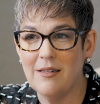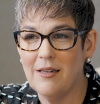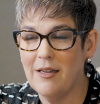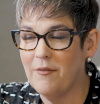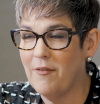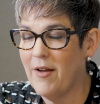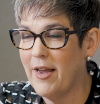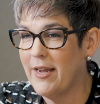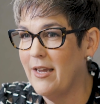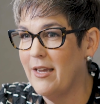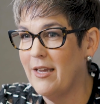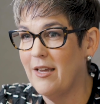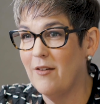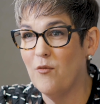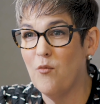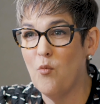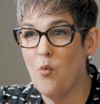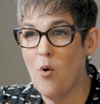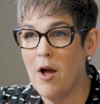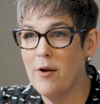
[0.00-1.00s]
If I can
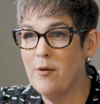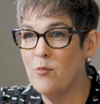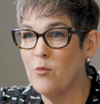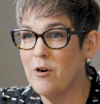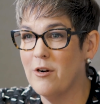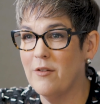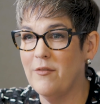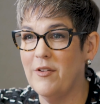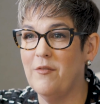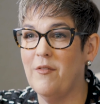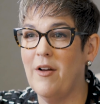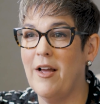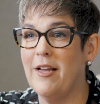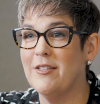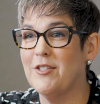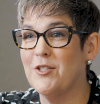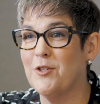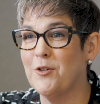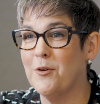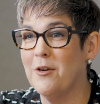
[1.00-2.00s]
give one word of
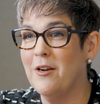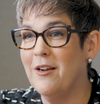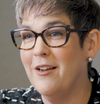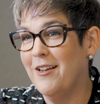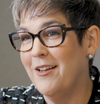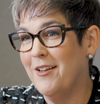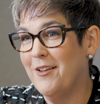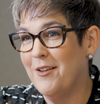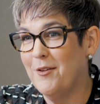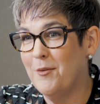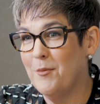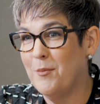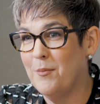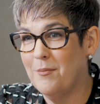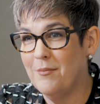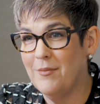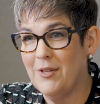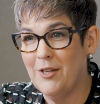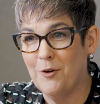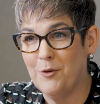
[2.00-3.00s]
advice, or
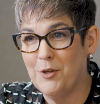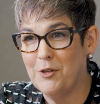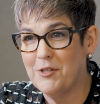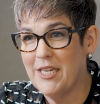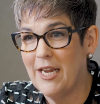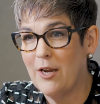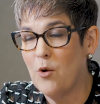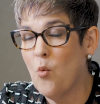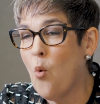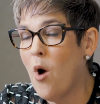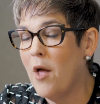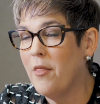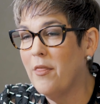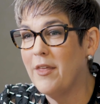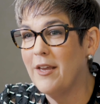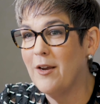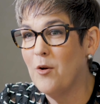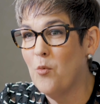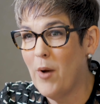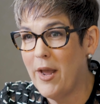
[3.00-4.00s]
you take
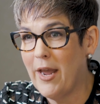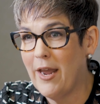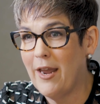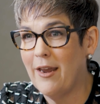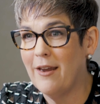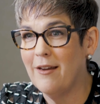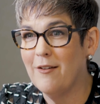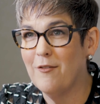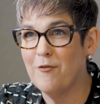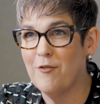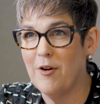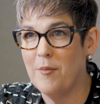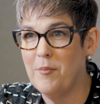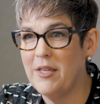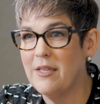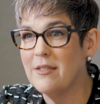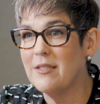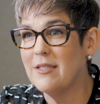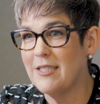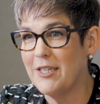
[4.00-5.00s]
one thing away
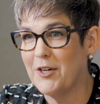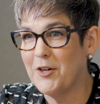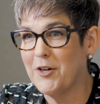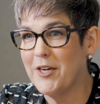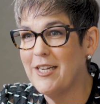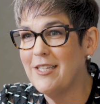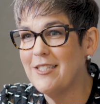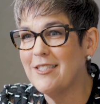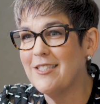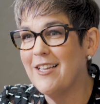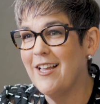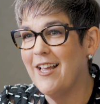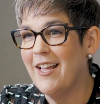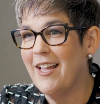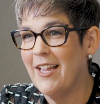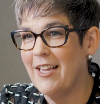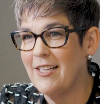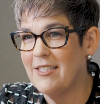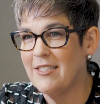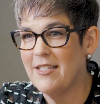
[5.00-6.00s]
from this series,
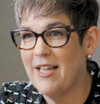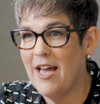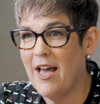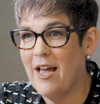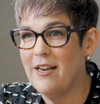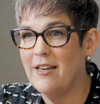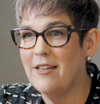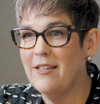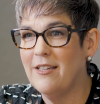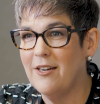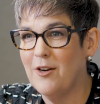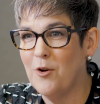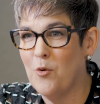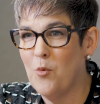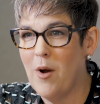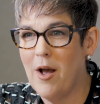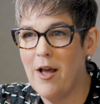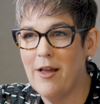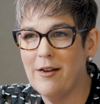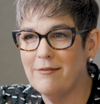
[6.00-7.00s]
it's that, you know
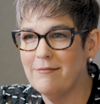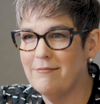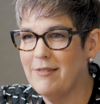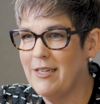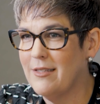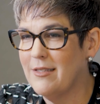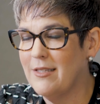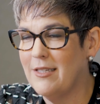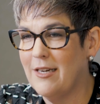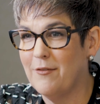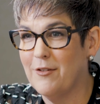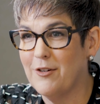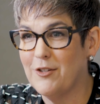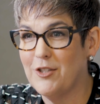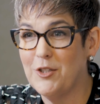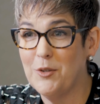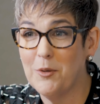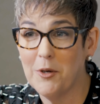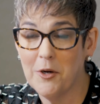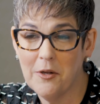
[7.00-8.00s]
what, it's never
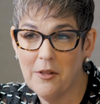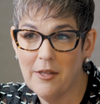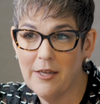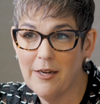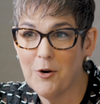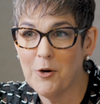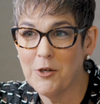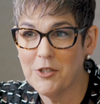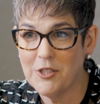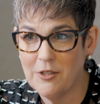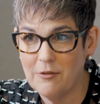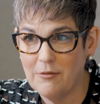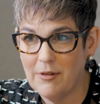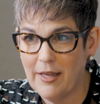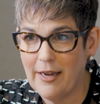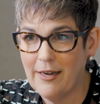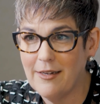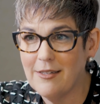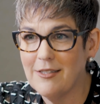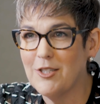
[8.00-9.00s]
too early or too
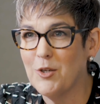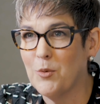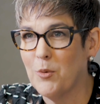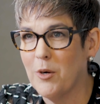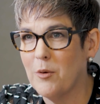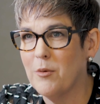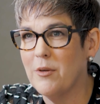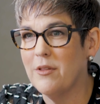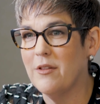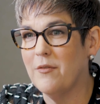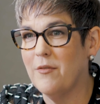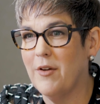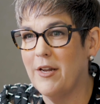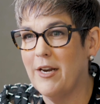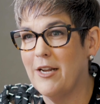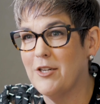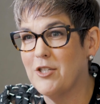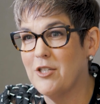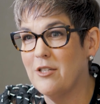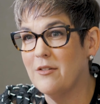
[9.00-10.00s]
late to work with a
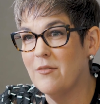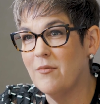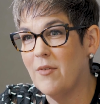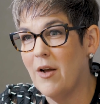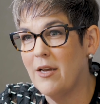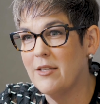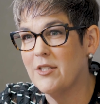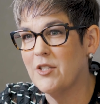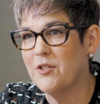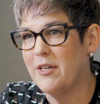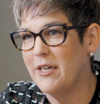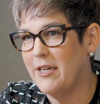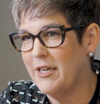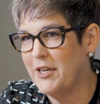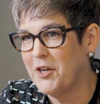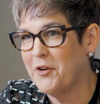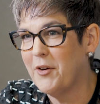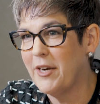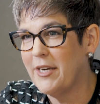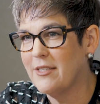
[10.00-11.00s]
financial advisor and an
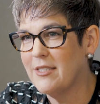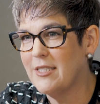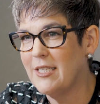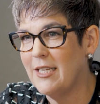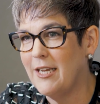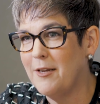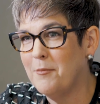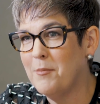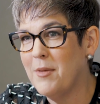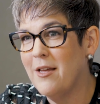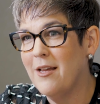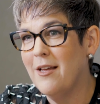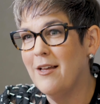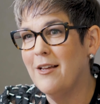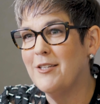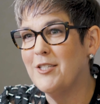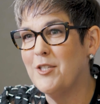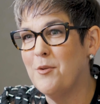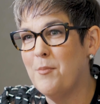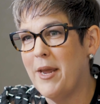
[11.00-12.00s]
integrated team
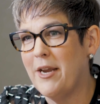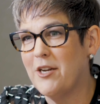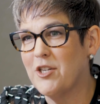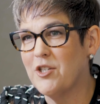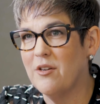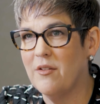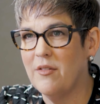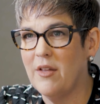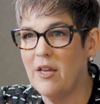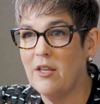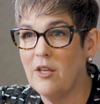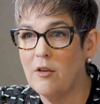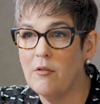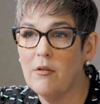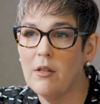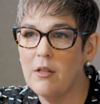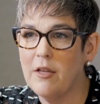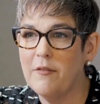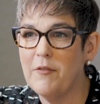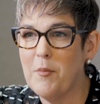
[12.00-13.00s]
to make sure that you
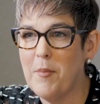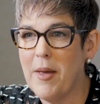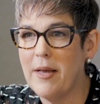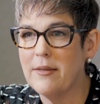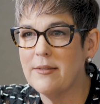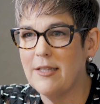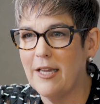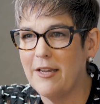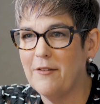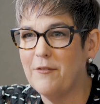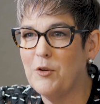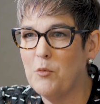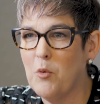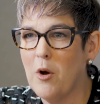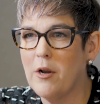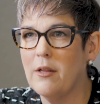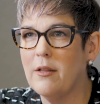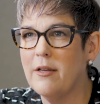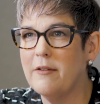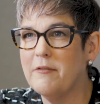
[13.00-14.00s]
can live the best life you
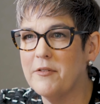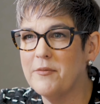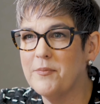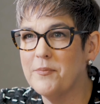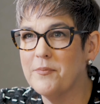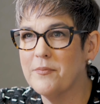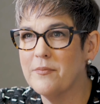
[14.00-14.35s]
want to live.